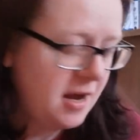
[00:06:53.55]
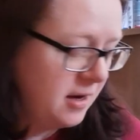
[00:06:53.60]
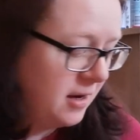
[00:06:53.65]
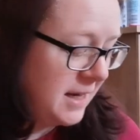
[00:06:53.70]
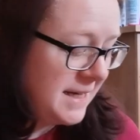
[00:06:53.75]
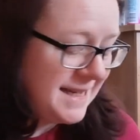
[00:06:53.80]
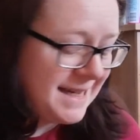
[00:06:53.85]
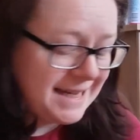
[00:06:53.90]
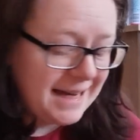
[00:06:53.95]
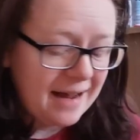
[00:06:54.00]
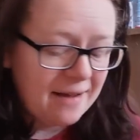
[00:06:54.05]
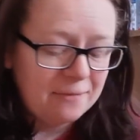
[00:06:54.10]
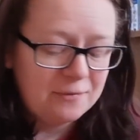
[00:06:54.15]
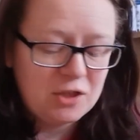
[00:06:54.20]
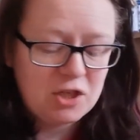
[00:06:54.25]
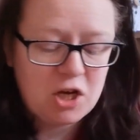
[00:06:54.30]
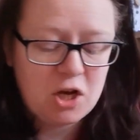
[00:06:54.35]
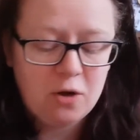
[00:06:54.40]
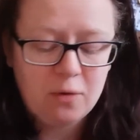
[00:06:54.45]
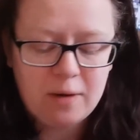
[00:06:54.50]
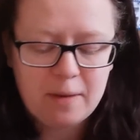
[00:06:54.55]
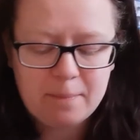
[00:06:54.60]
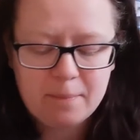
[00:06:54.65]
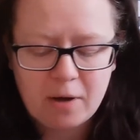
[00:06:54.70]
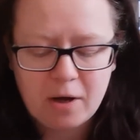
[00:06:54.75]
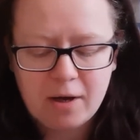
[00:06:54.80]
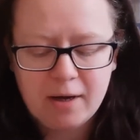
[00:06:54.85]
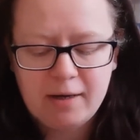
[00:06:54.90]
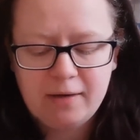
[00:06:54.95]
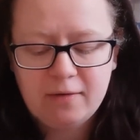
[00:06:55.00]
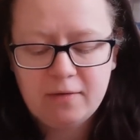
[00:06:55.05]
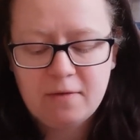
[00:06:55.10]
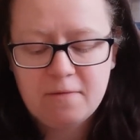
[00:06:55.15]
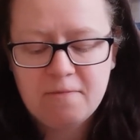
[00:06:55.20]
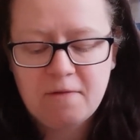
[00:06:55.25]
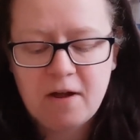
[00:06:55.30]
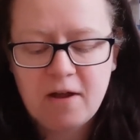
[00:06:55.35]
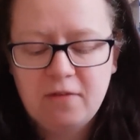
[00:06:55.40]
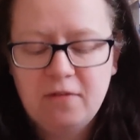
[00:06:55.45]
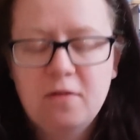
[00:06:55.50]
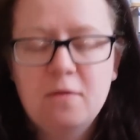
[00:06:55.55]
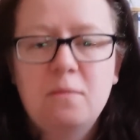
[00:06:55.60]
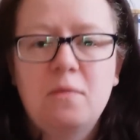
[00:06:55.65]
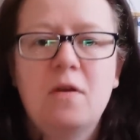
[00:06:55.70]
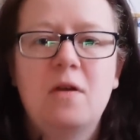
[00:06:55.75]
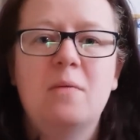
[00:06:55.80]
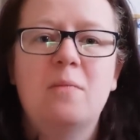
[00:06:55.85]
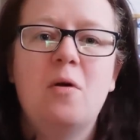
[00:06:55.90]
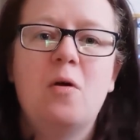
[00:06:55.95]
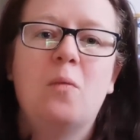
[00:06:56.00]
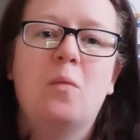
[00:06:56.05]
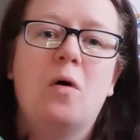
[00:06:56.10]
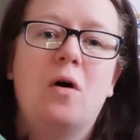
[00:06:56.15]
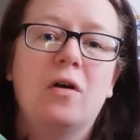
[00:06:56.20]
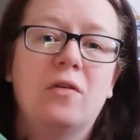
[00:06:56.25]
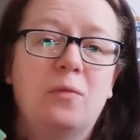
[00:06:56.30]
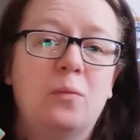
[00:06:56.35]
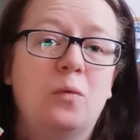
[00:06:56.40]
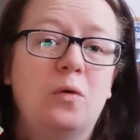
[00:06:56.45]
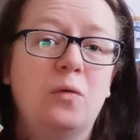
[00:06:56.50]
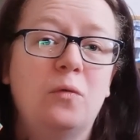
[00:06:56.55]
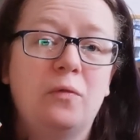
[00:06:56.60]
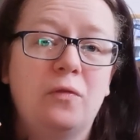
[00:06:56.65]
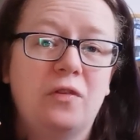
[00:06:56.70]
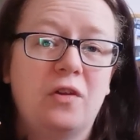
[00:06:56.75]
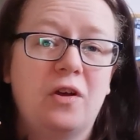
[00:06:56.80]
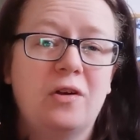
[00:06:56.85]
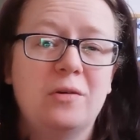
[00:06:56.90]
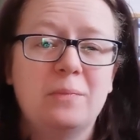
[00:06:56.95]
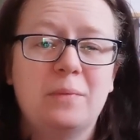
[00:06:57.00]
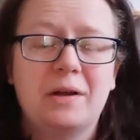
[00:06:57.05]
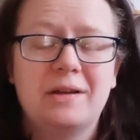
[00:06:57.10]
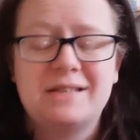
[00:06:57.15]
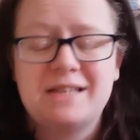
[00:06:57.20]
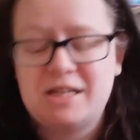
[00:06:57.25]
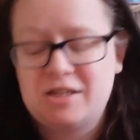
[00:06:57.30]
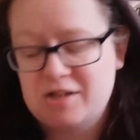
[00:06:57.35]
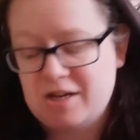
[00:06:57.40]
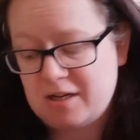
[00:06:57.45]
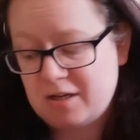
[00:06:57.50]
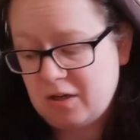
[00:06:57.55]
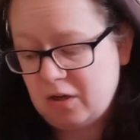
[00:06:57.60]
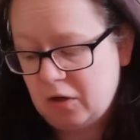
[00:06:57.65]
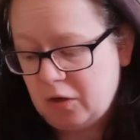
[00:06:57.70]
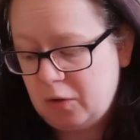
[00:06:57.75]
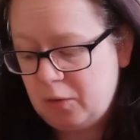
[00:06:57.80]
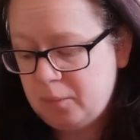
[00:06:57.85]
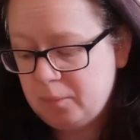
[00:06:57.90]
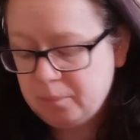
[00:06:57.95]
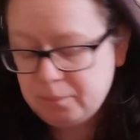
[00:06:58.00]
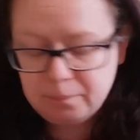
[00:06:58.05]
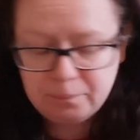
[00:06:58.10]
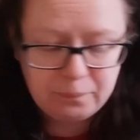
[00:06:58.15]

And I did have 2 in mind. The first of them was Wolf Song by TJ Klune,